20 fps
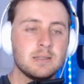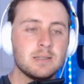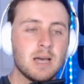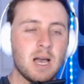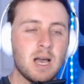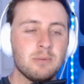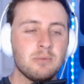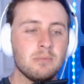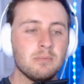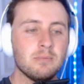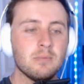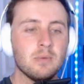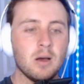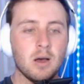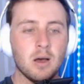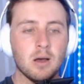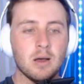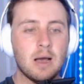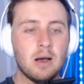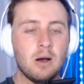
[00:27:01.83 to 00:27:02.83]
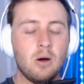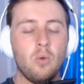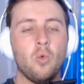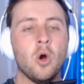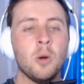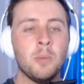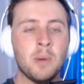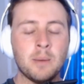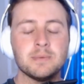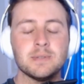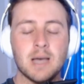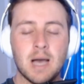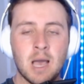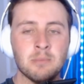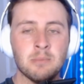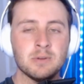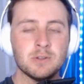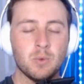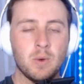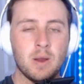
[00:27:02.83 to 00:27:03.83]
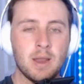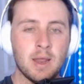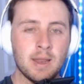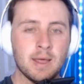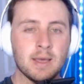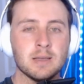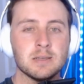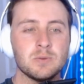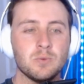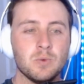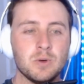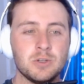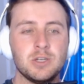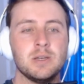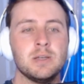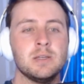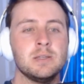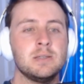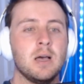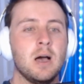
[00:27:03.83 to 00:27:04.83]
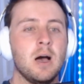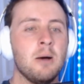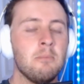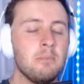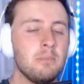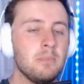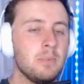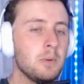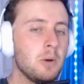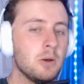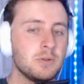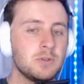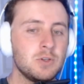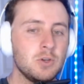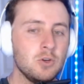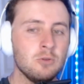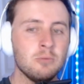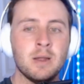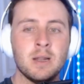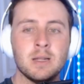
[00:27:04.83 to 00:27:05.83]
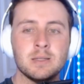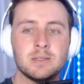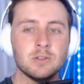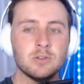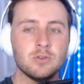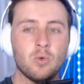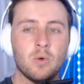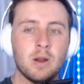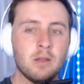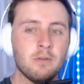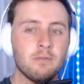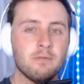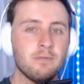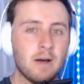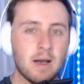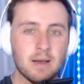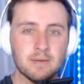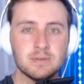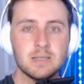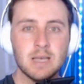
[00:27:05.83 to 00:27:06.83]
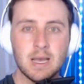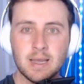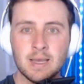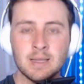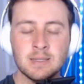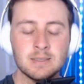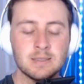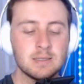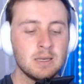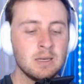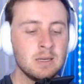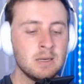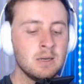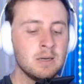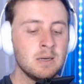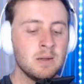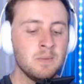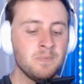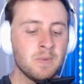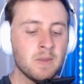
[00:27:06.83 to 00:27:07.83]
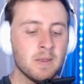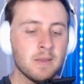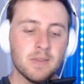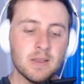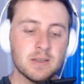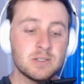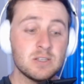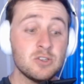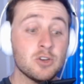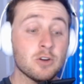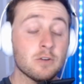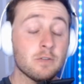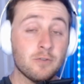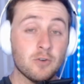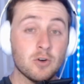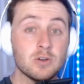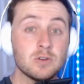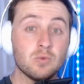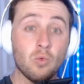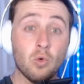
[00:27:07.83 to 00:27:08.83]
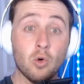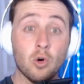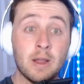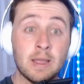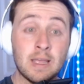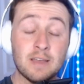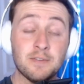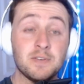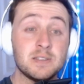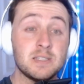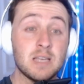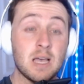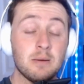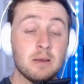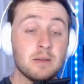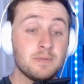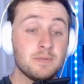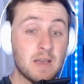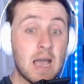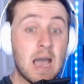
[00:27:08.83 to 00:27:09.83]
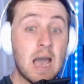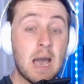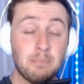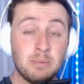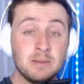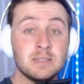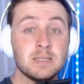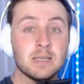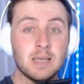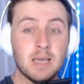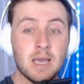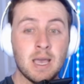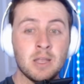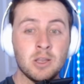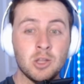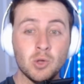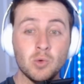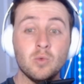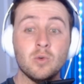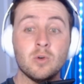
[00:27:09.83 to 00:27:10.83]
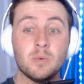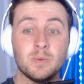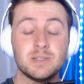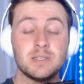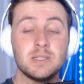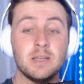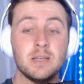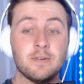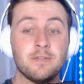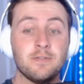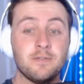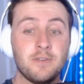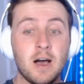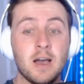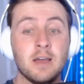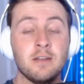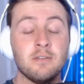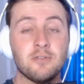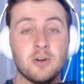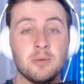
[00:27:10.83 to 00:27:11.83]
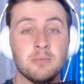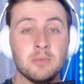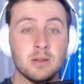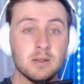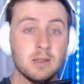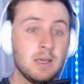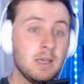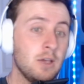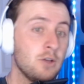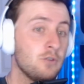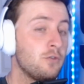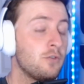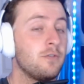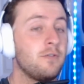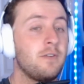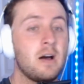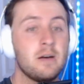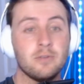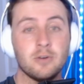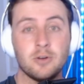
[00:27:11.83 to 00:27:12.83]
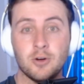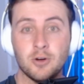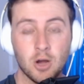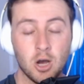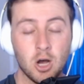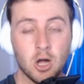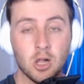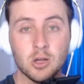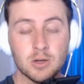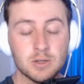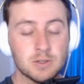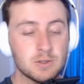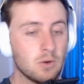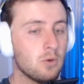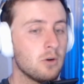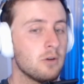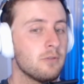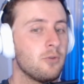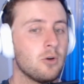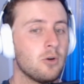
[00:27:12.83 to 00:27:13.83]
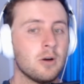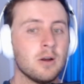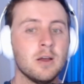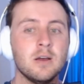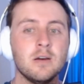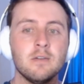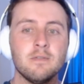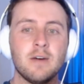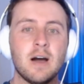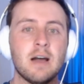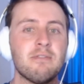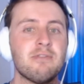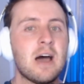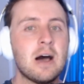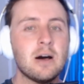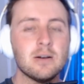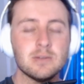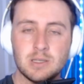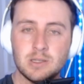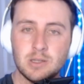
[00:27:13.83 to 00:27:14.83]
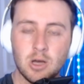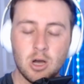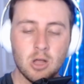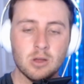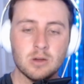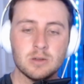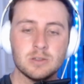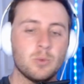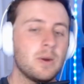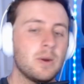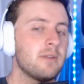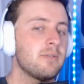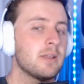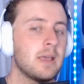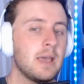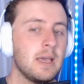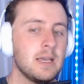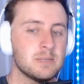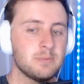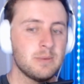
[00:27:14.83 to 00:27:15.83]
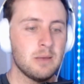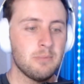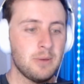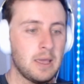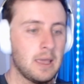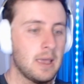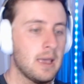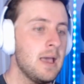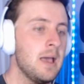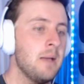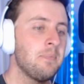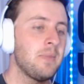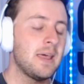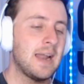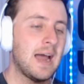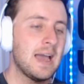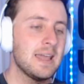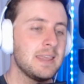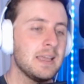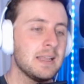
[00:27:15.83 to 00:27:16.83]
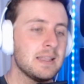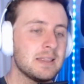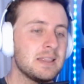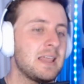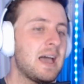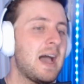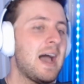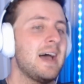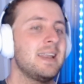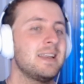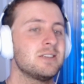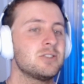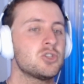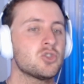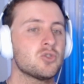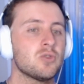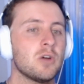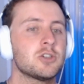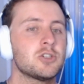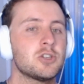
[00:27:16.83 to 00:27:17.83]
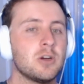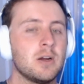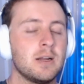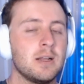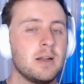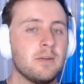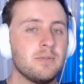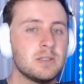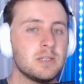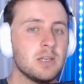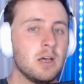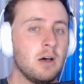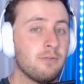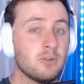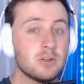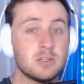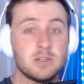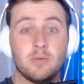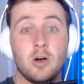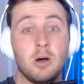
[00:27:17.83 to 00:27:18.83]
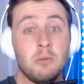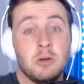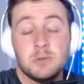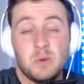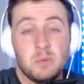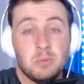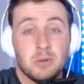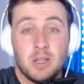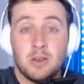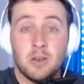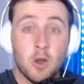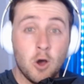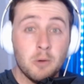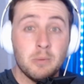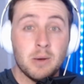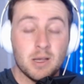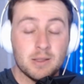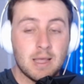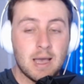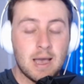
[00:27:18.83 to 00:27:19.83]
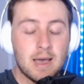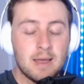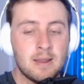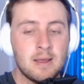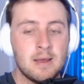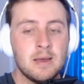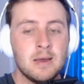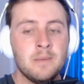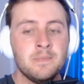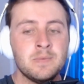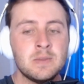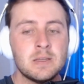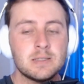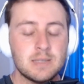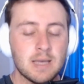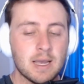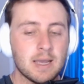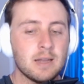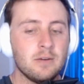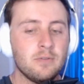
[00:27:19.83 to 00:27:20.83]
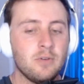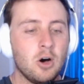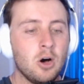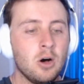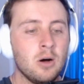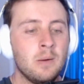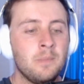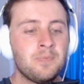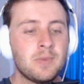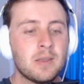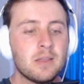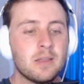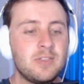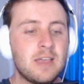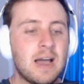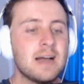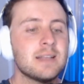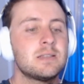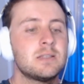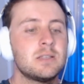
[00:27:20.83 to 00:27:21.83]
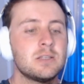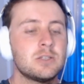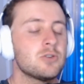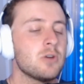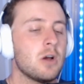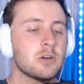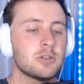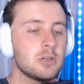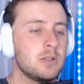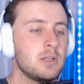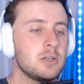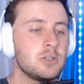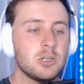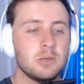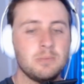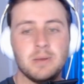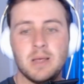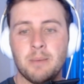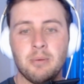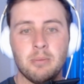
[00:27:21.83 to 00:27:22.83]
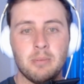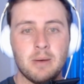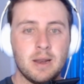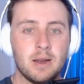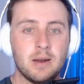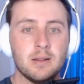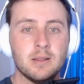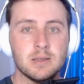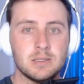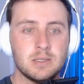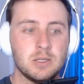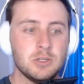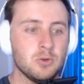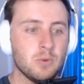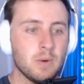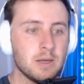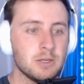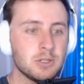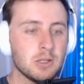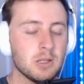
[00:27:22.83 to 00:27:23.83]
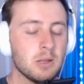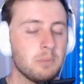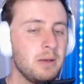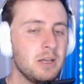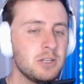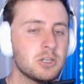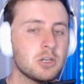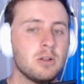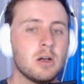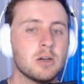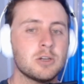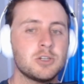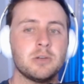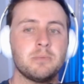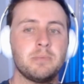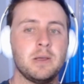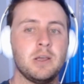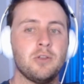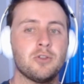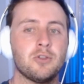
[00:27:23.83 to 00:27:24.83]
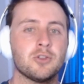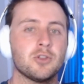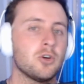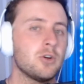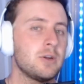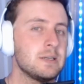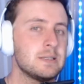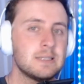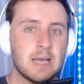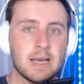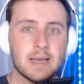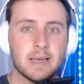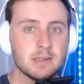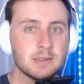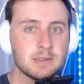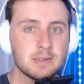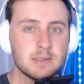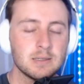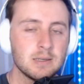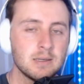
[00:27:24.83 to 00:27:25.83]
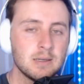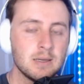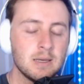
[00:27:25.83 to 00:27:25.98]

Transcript: time of uh, warm up time between innings, which is um, two minutes and twenty five seconds. This is your first warning. If it's if it happens again, you will receive a fine from the league for five hundred dollars or for five thousand dollars or whatever the case may be. And I think that structure in and of itself, first of all, most people didn't know about that. Second of all, that's the structure that should be implemented in this situation. The pitch clock should be 30 seconds.